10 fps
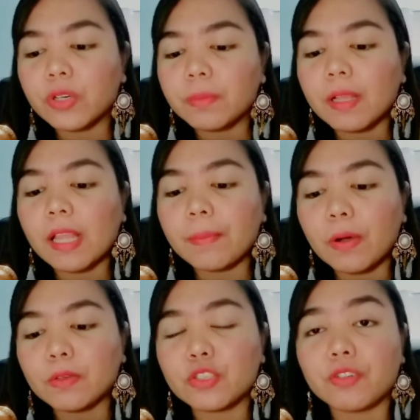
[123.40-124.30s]
normal
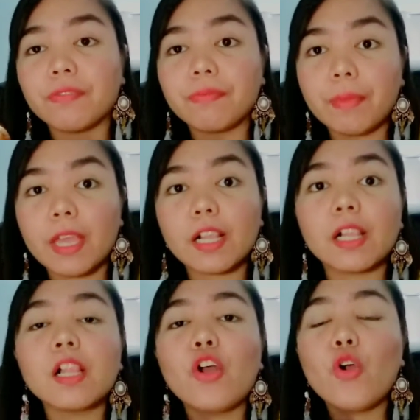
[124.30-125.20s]
amounts of
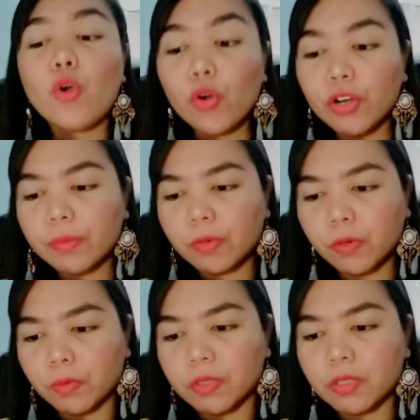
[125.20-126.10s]
male
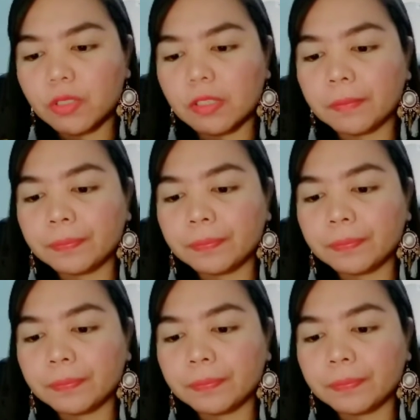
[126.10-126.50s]
hormones.